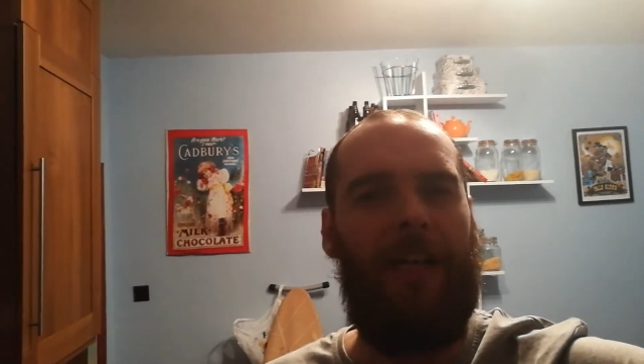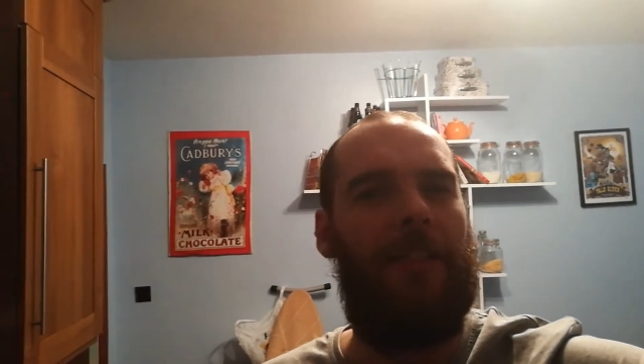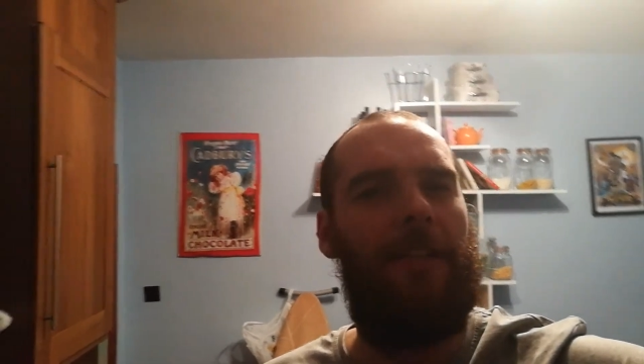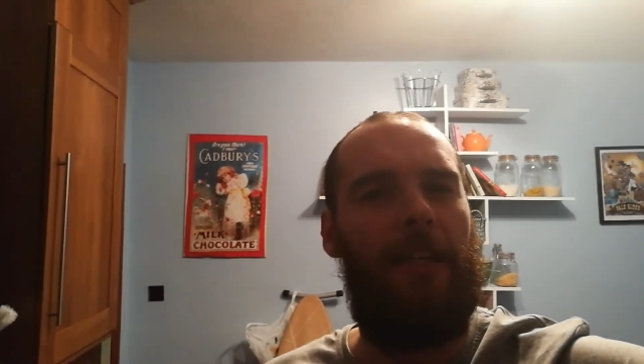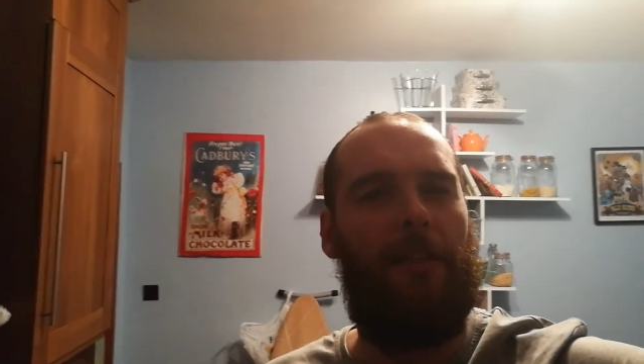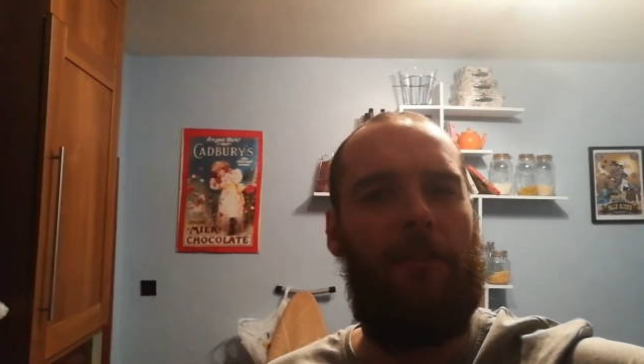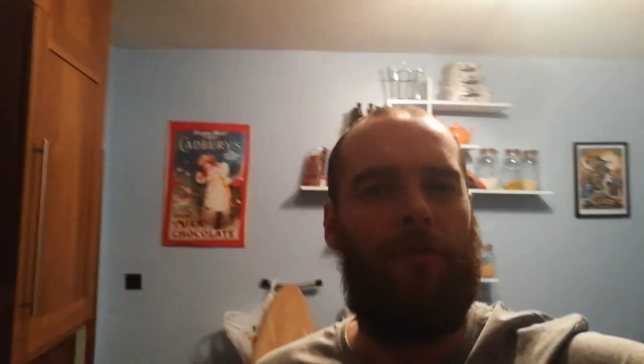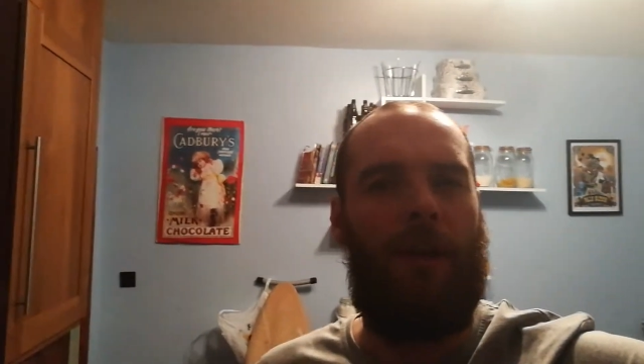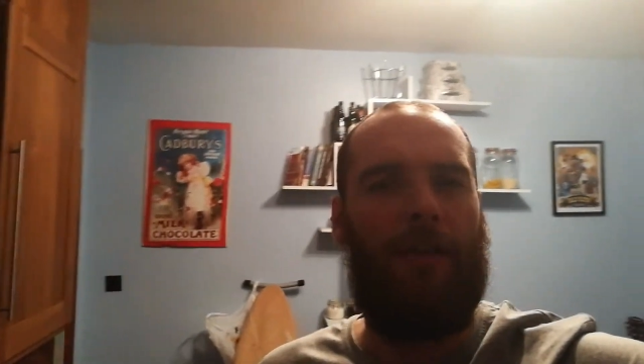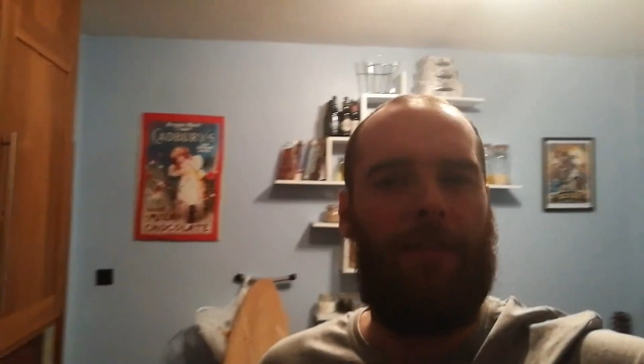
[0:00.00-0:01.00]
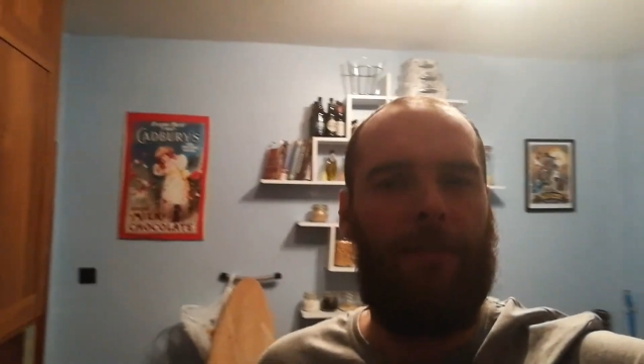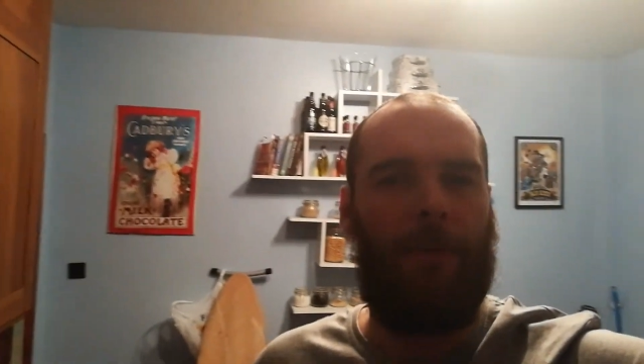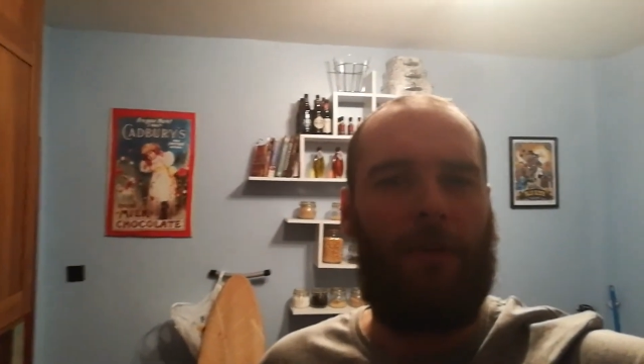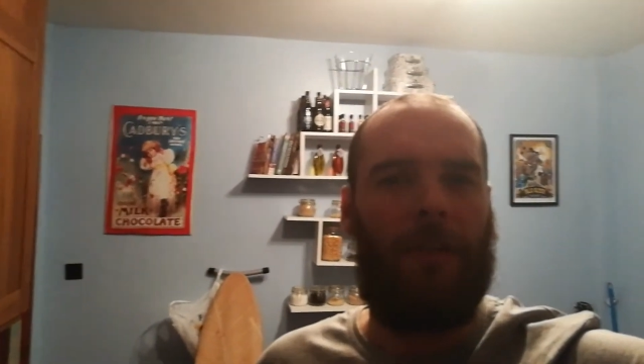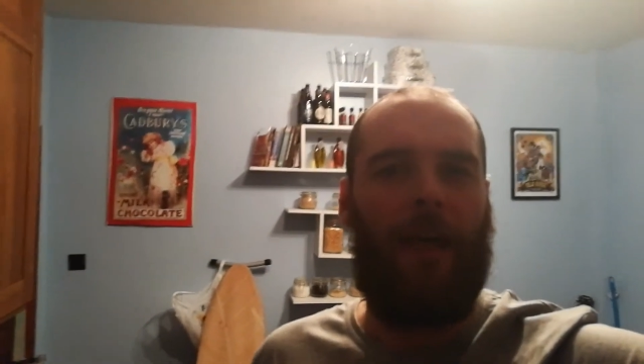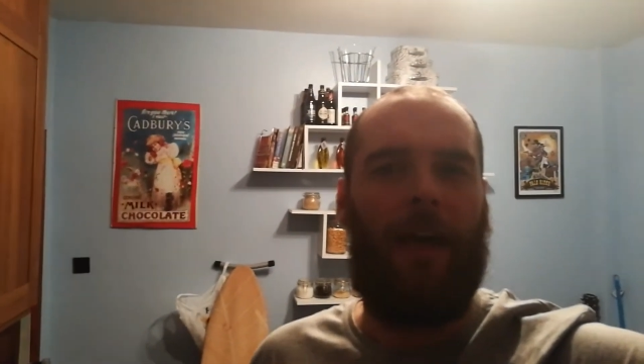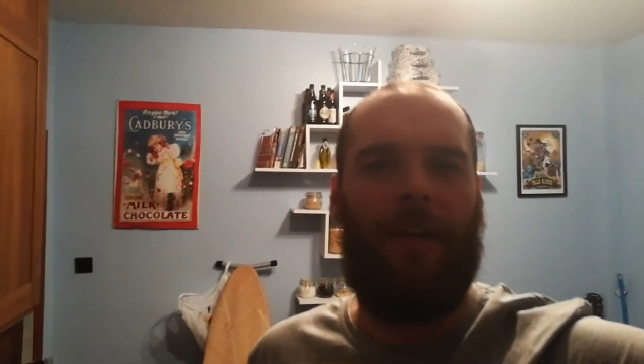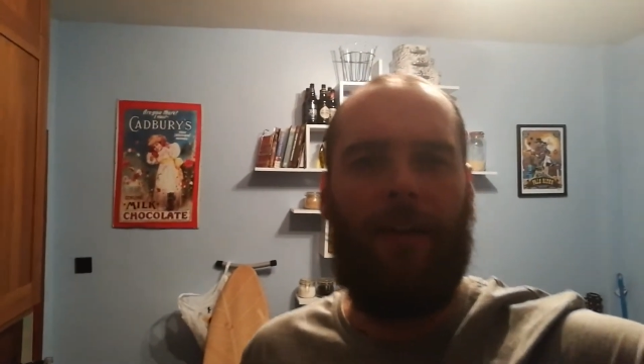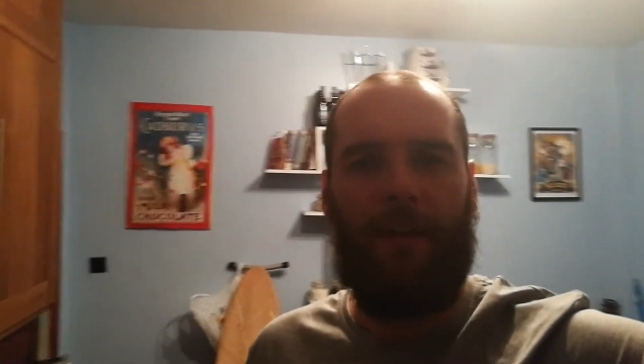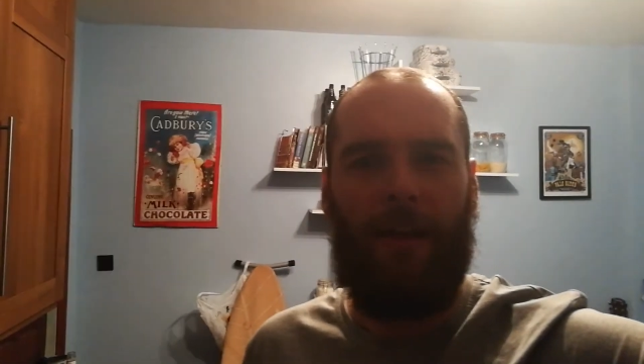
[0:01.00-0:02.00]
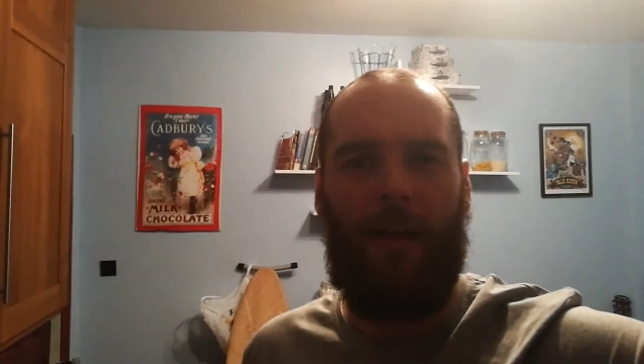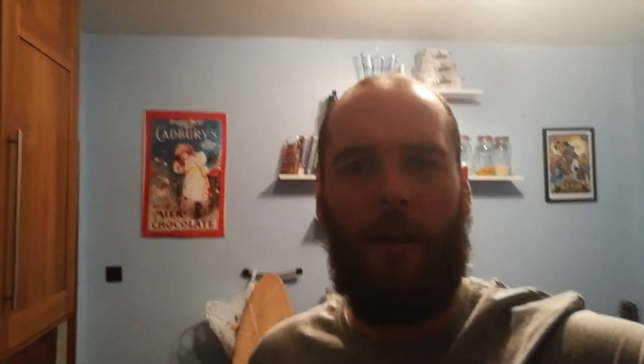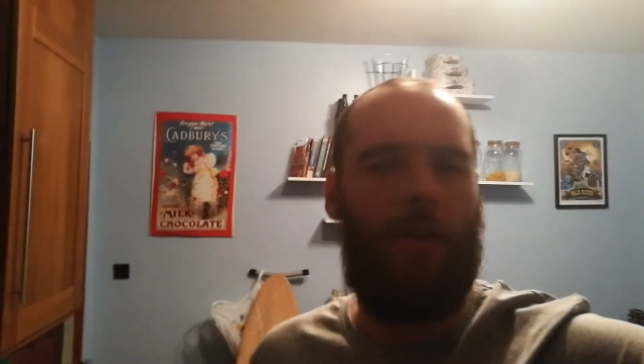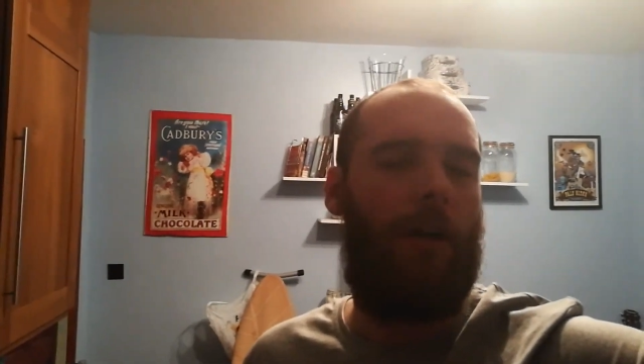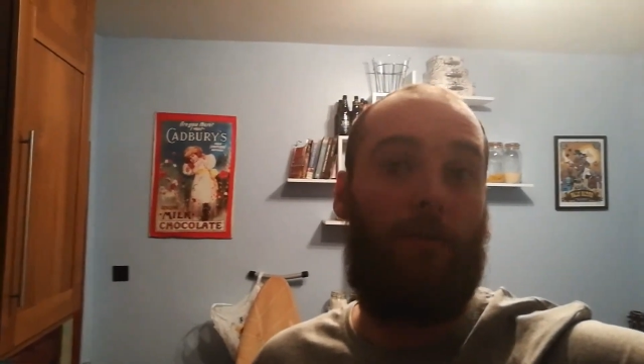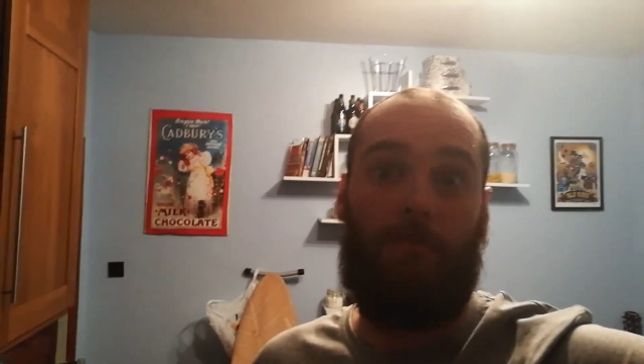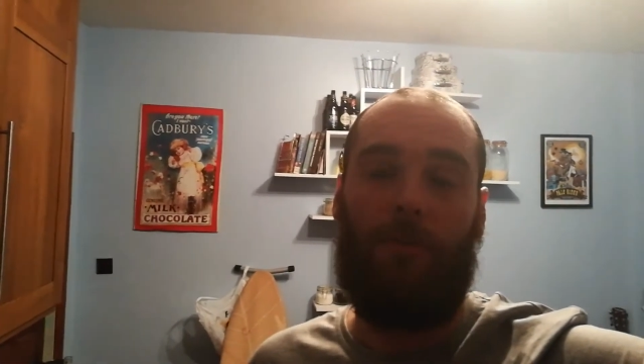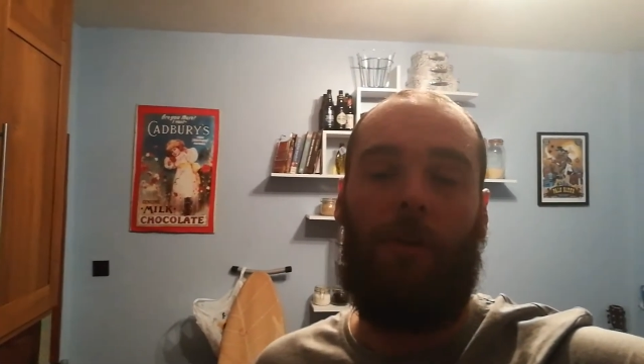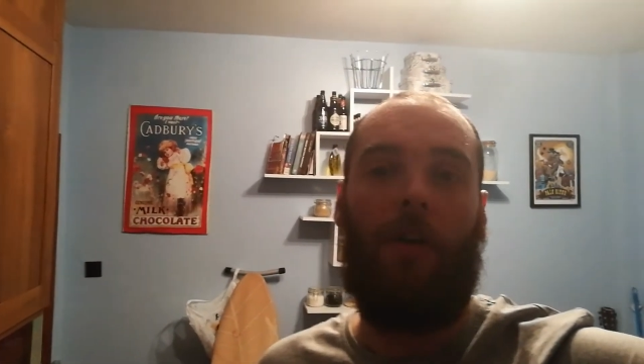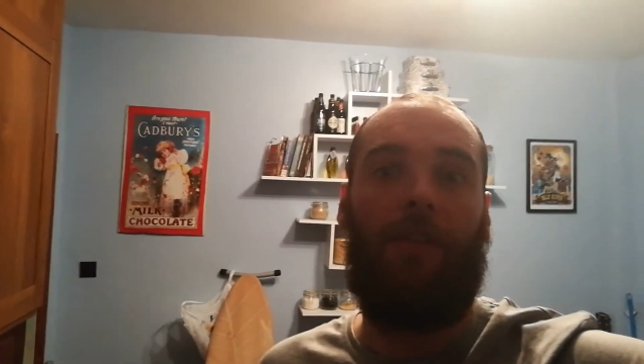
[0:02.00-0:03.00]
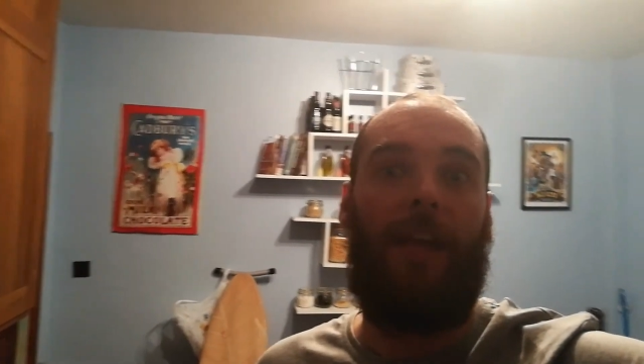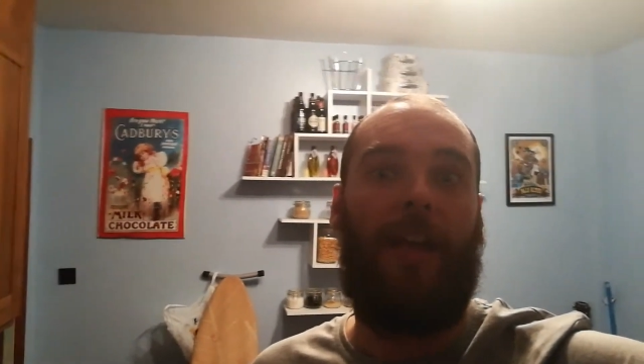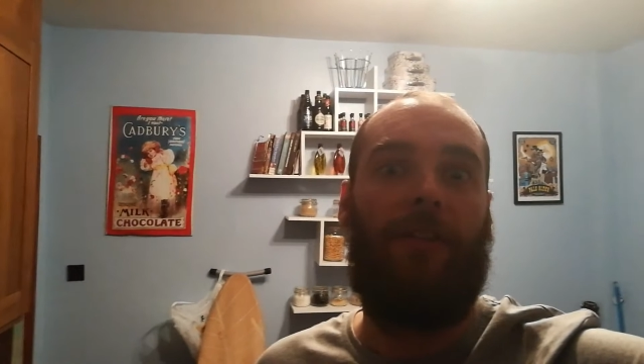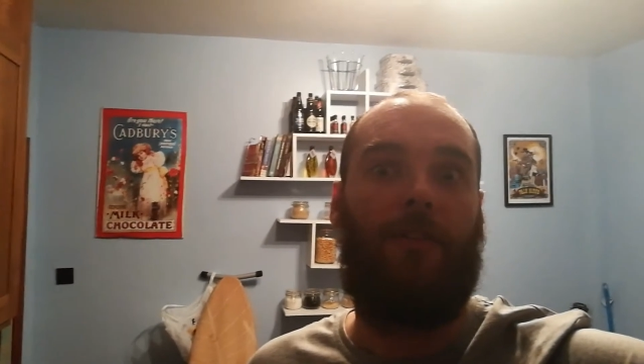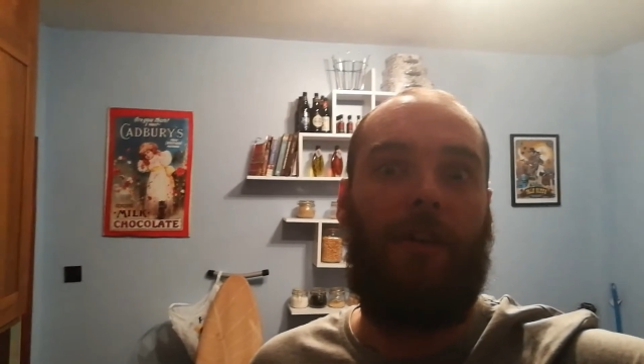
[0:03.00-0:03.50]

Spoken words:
nice as it is on draft, I'm not going to lie. Not on keg.